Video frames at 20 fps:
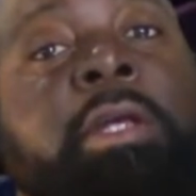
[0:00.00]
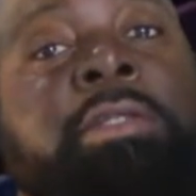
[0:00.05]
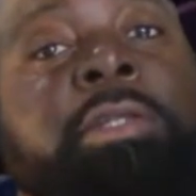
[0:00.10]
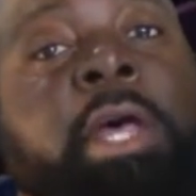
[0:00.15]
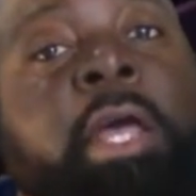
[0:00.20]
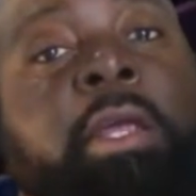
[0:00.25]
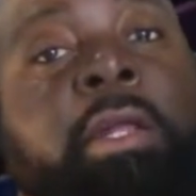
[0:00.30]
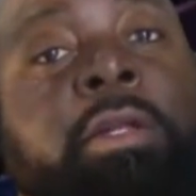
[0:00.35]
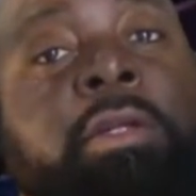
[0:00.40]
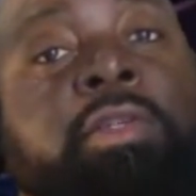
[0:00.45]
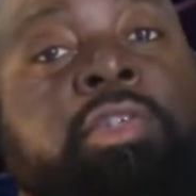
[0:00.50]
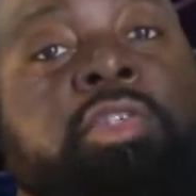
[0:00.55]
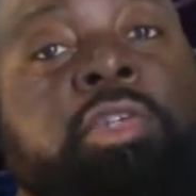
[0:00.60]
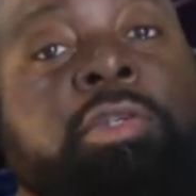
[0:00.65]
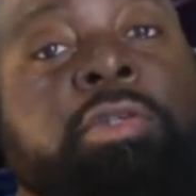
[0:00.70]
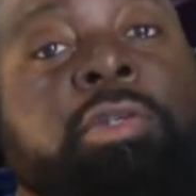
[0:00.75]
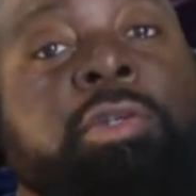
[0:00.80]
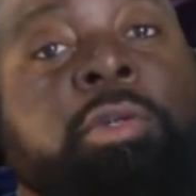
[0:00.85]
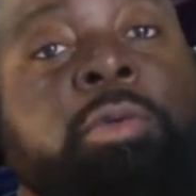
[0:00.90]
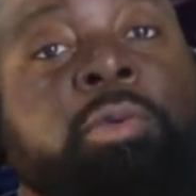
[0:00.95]
how you little
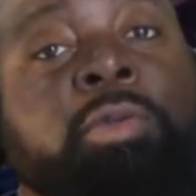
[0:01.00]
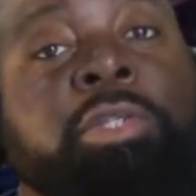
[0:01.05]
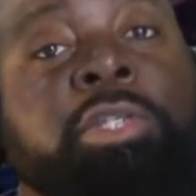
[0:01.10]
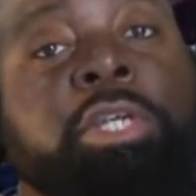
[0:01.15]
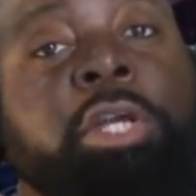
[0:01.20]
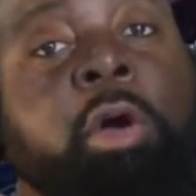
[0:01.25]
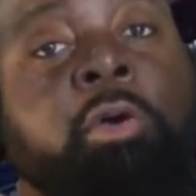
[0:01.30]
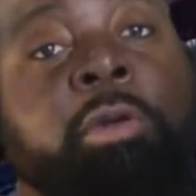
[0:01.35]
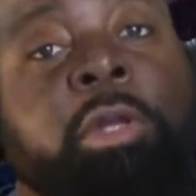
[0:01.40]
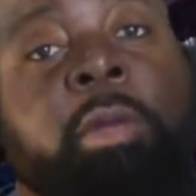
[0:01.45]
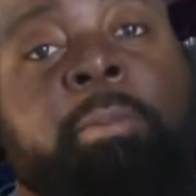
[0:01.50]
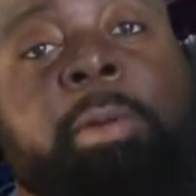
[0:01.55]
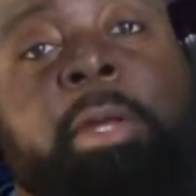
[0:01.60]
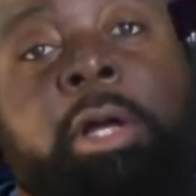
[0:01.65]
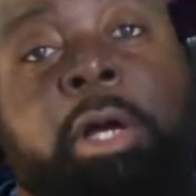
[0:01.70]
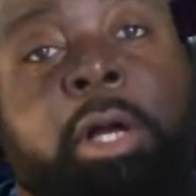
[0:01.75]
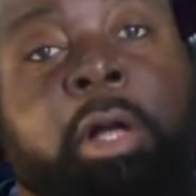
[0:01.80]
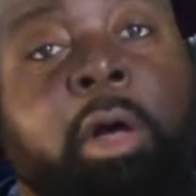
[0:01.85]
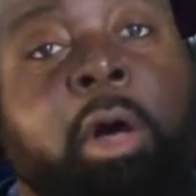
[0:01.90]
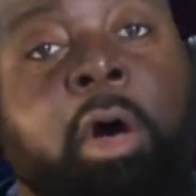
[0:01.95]
sister do. She gonna give me
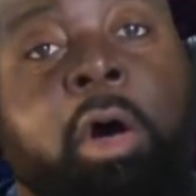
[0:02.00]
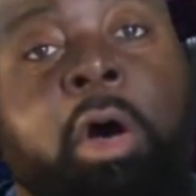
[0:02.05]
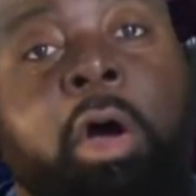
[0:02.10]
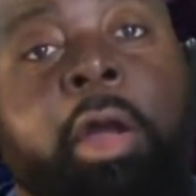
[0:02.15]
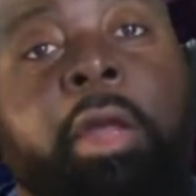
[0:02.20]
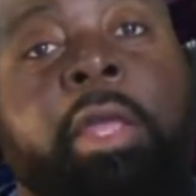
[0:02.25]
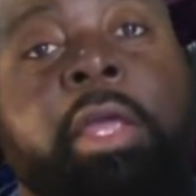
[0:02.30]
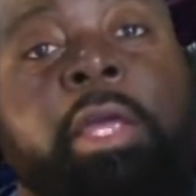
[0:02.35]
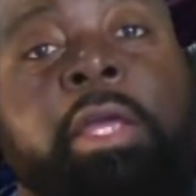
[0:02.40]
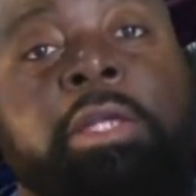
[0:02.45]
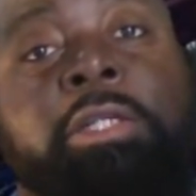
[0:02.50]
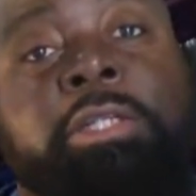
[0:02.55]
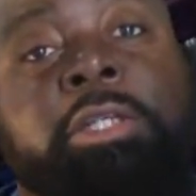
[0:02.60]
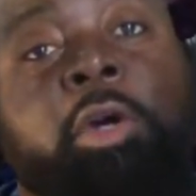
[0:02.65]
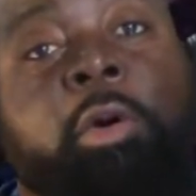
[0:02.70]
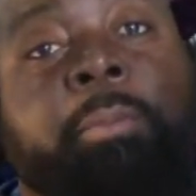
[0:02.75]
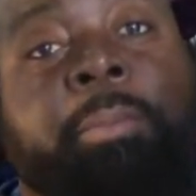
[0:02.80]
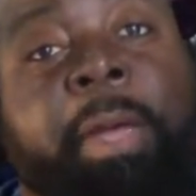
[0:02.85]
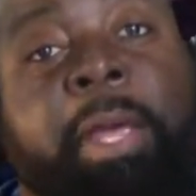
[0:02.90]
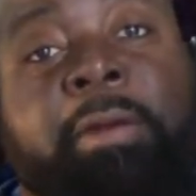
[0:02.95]
her card.
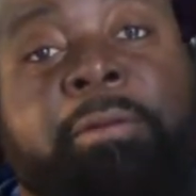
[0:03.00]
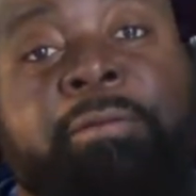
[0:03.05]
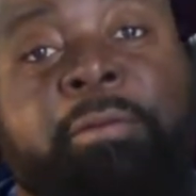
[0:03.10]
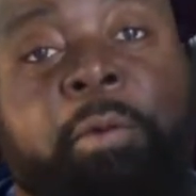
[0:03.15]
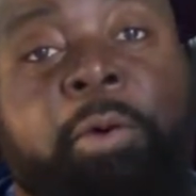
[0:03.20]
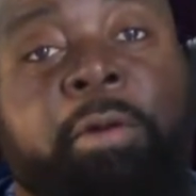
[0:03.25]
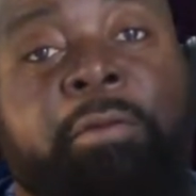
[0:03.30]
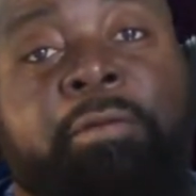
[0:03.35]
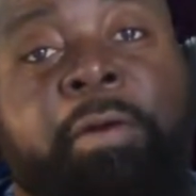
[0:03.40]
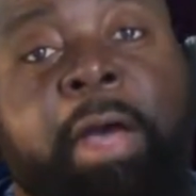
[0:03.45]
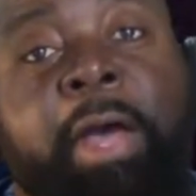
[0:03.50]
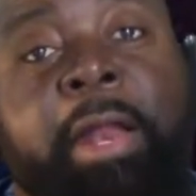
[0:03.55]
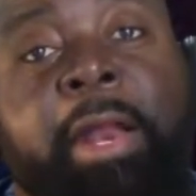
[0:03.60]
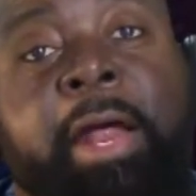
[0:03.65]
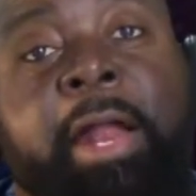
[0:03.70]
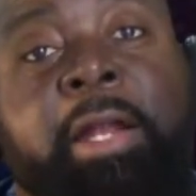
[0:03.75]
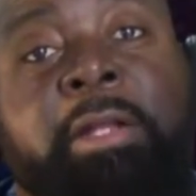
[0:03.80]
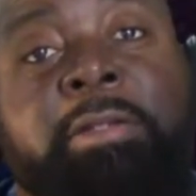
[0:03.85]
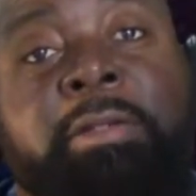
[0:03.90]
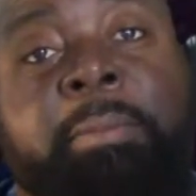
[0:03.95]
She gonna pay the
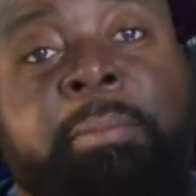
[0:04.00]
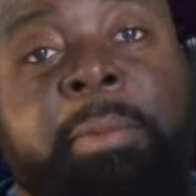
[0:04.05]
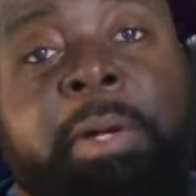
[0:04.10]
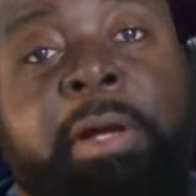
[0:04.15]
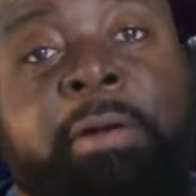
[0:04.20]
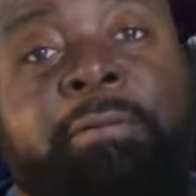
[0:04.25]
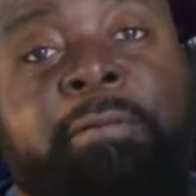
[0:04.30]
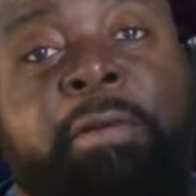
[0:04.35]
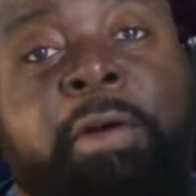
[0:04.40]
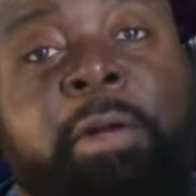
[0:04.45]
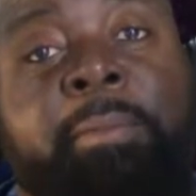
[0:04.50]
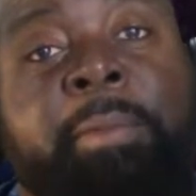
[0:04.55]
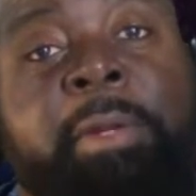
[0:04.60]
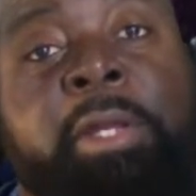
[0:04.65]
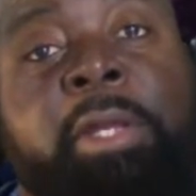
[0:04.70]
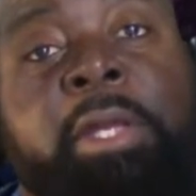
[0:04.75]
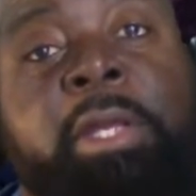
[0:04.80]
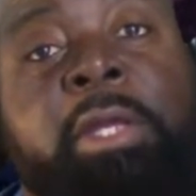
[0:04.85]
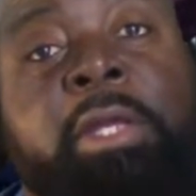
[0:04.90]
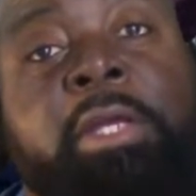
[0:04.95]
$45 a month for
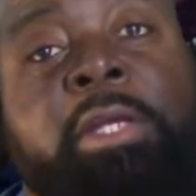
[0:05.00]
me.